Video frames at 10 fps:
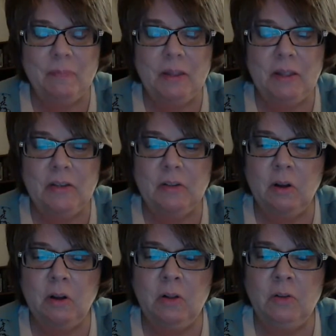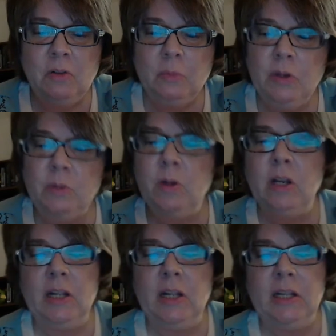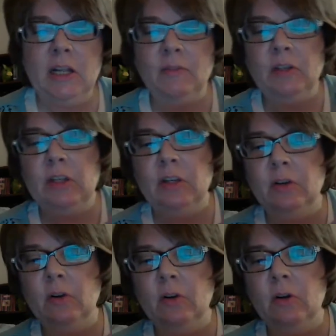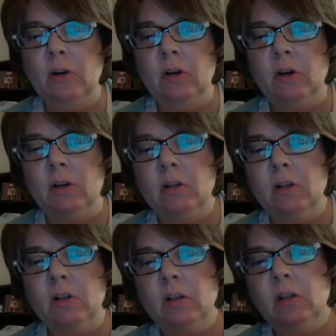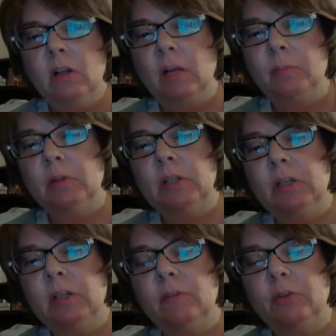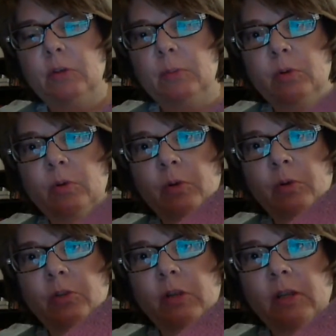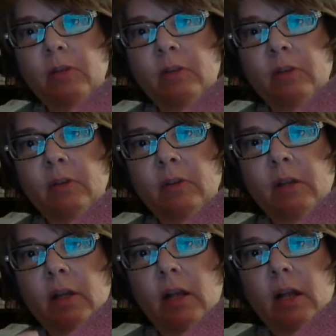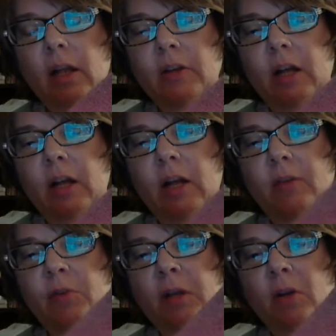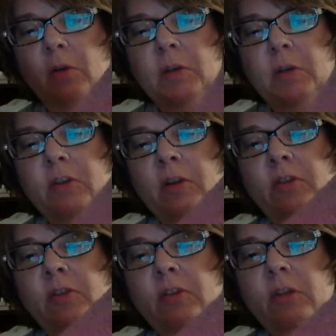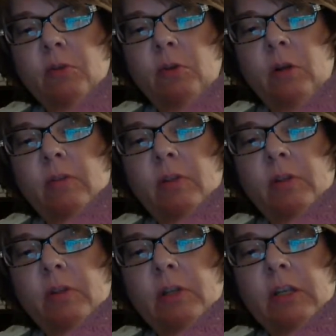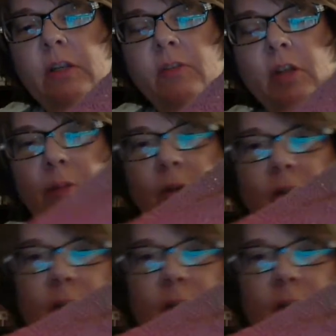It calls, what I have in here are, I believe they're triple crochets. And after I had already done several of the leaves, I picked